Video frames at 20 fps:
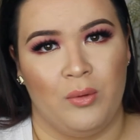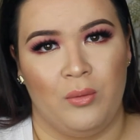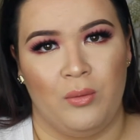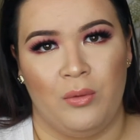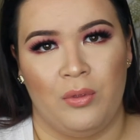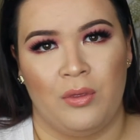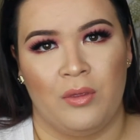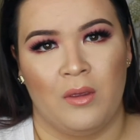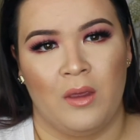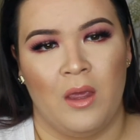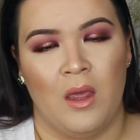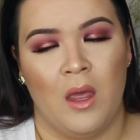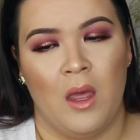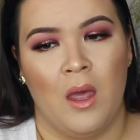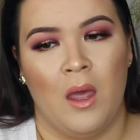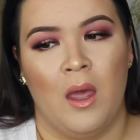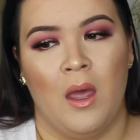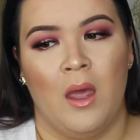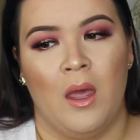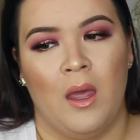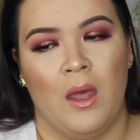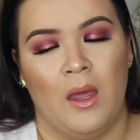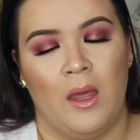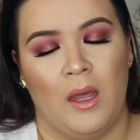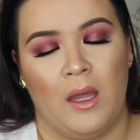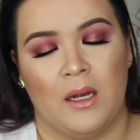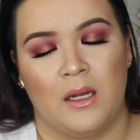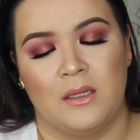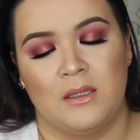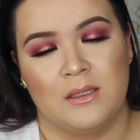booth.
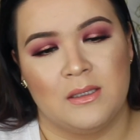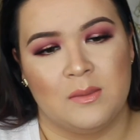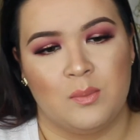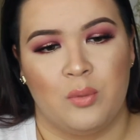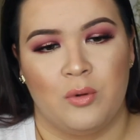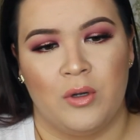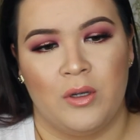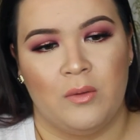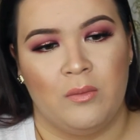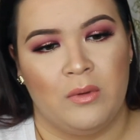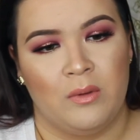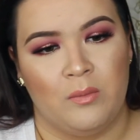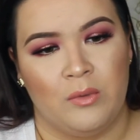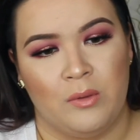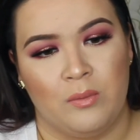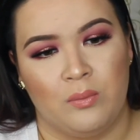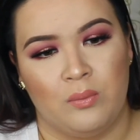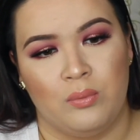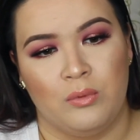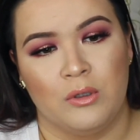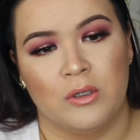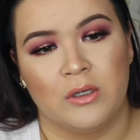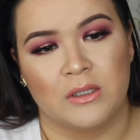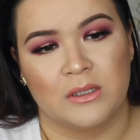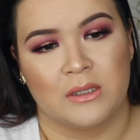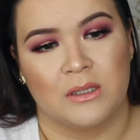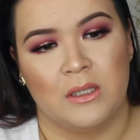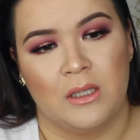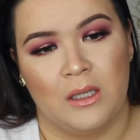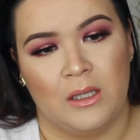And at this point, when we
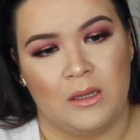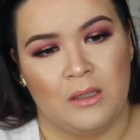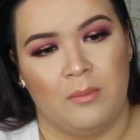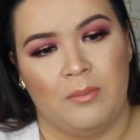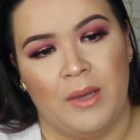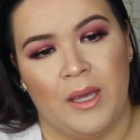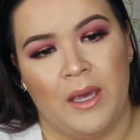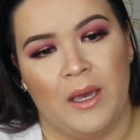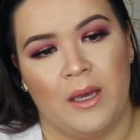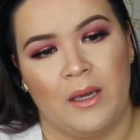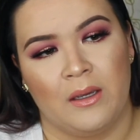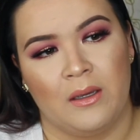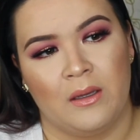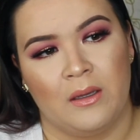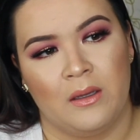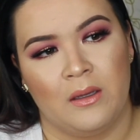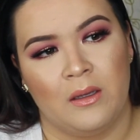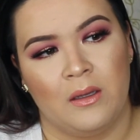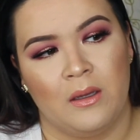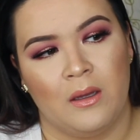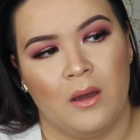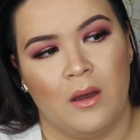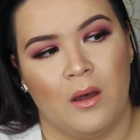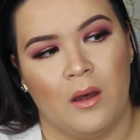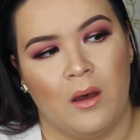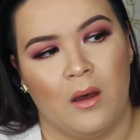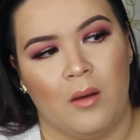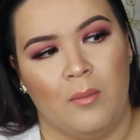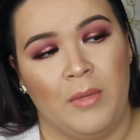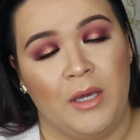looked in the back,
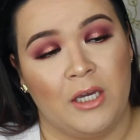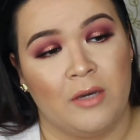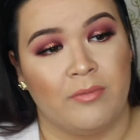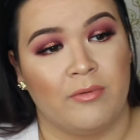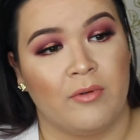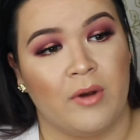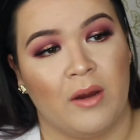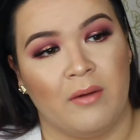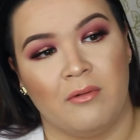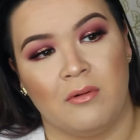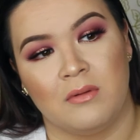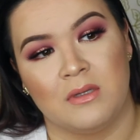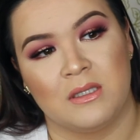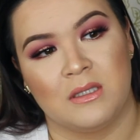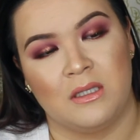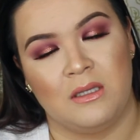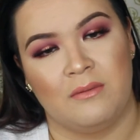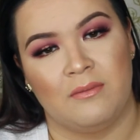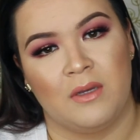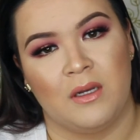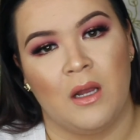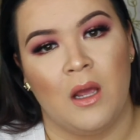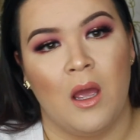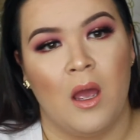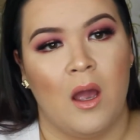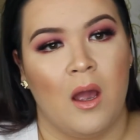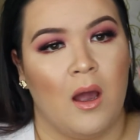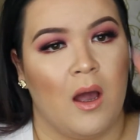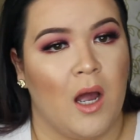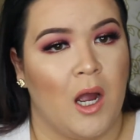Makeup Forever was leaving.
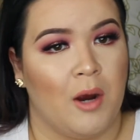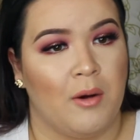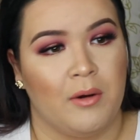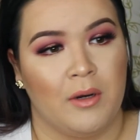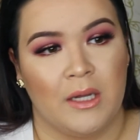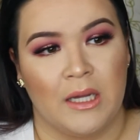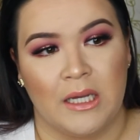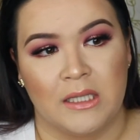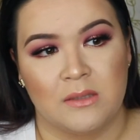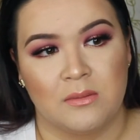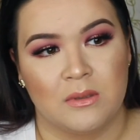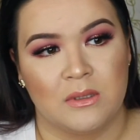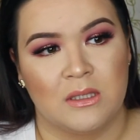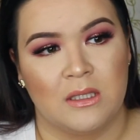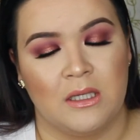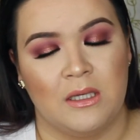Hourglass was